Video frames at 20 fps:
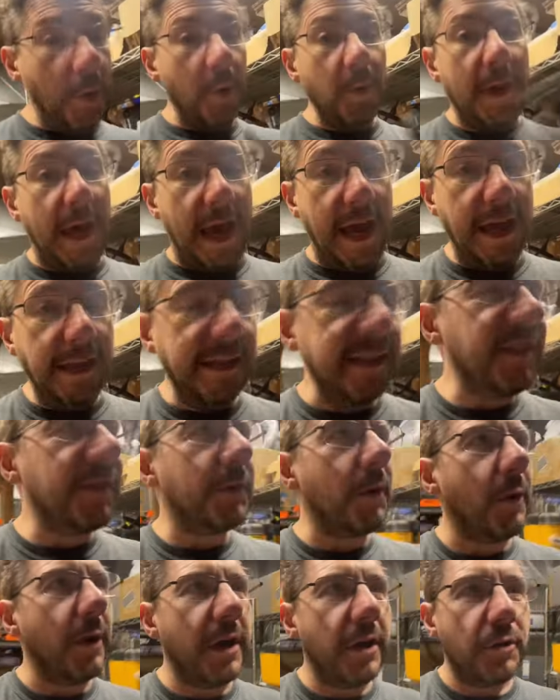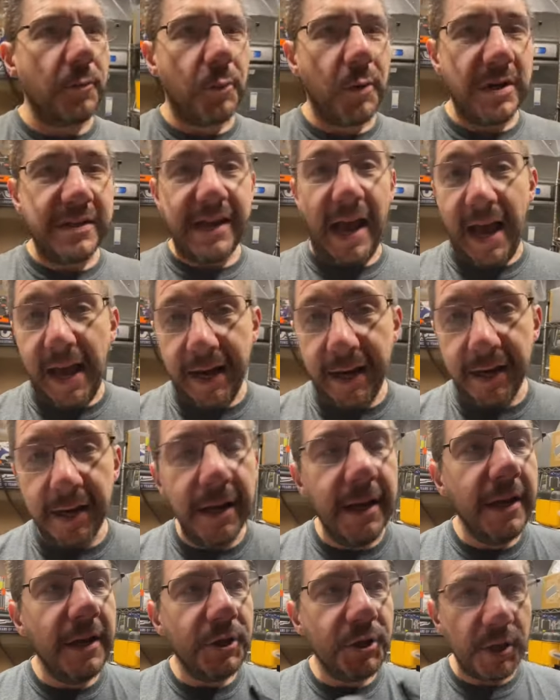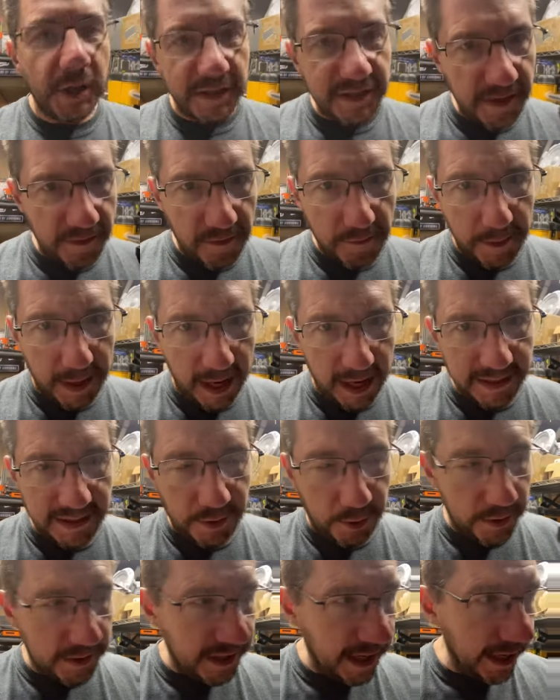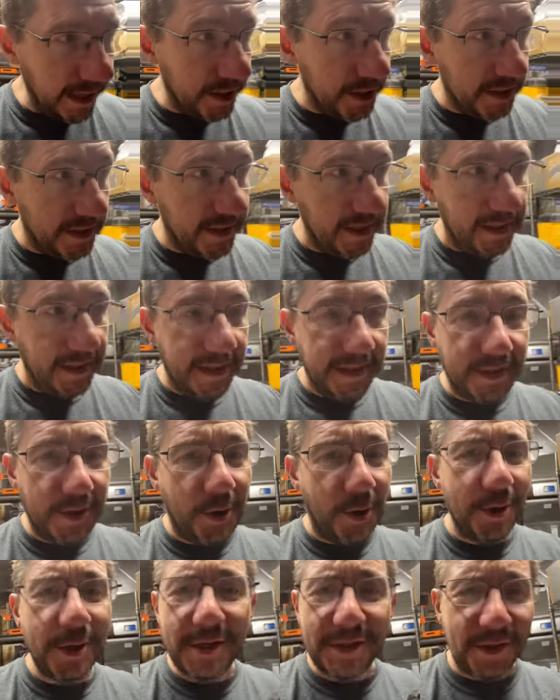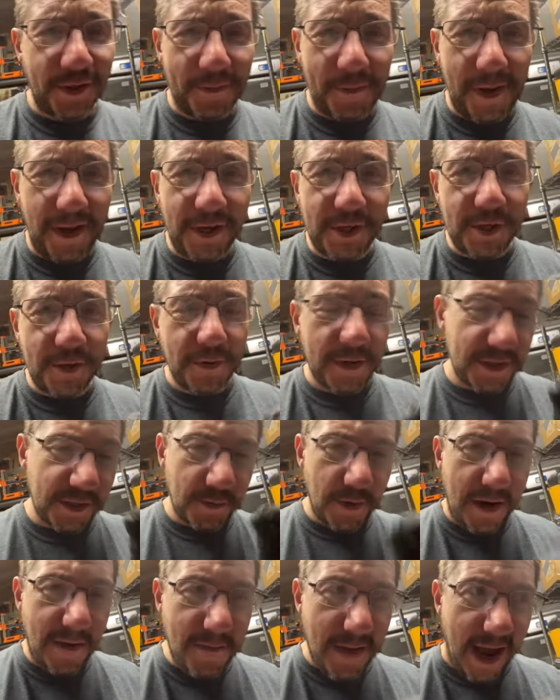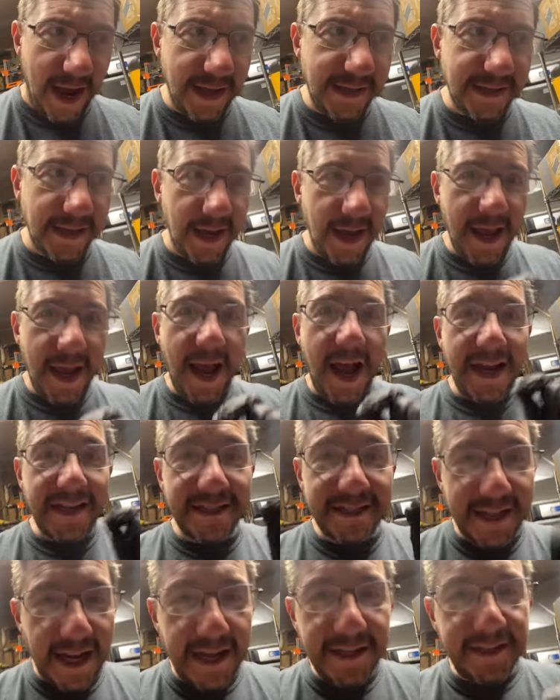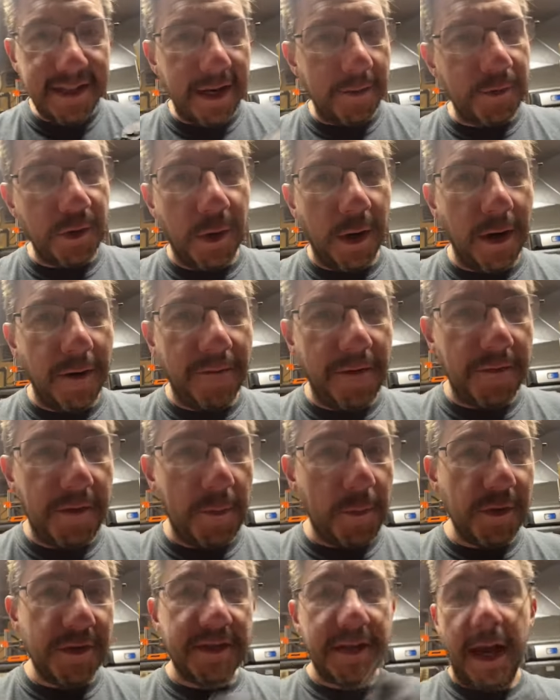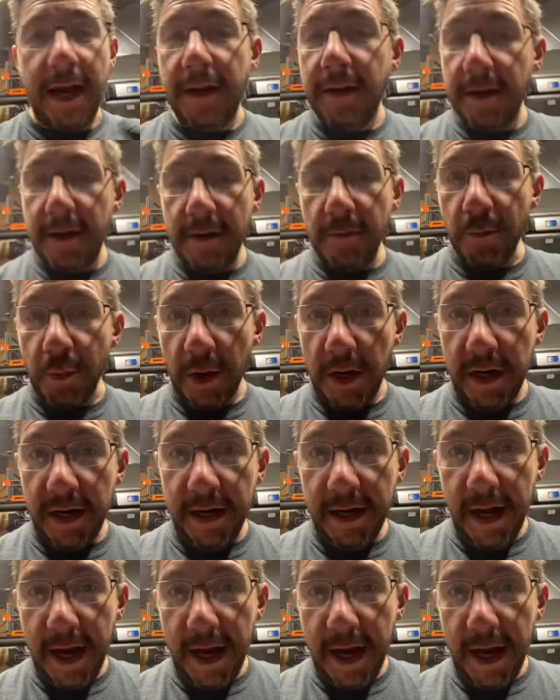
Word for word: okay, let's throw another print at it. Chelsea from ChaosCore Tech just did this gorgeous little Pikachu in a scream mask. I sized it up to 150%, printed it